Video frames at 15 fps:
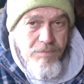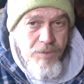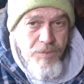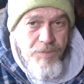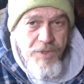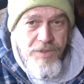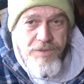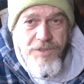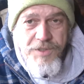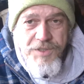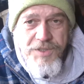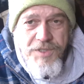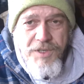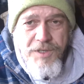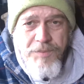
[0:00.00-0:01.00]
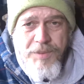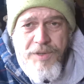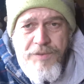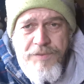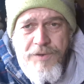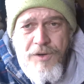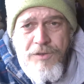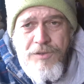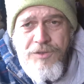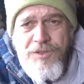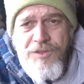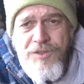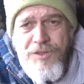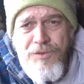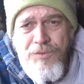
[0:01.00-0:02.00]
we might disturb frogs
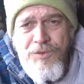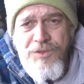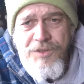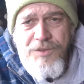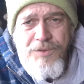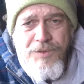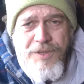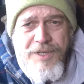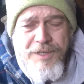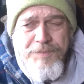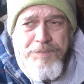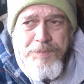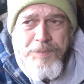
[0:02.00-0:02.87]
and newts and all that.